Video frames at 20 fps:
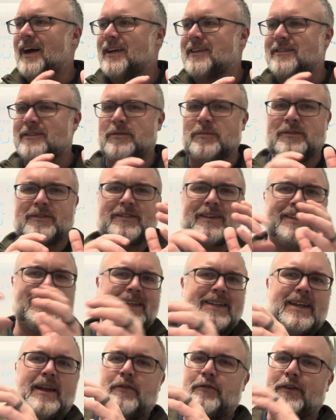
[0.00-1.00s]
some
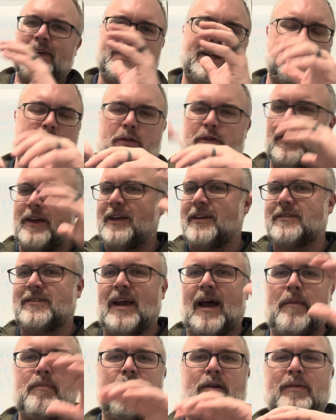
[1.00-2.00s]
significant things
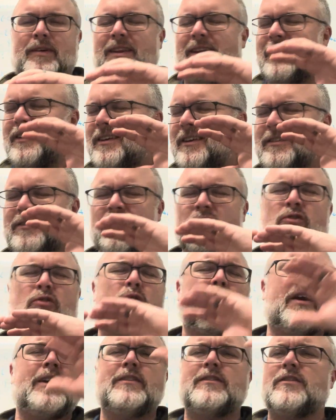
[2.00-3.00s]
happen. I mean, this is a
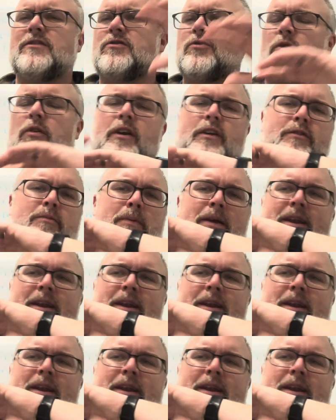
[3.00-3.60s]
crazy story.